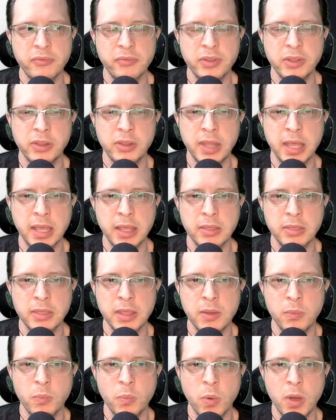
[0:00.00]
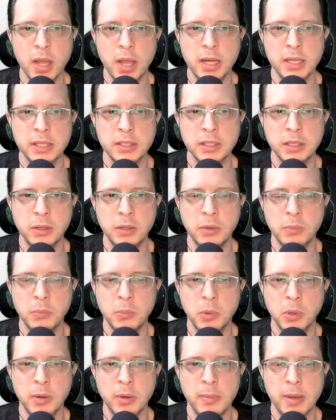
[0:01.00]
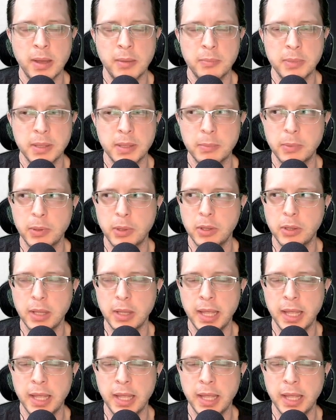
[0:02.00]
feel like they wanted to know more about people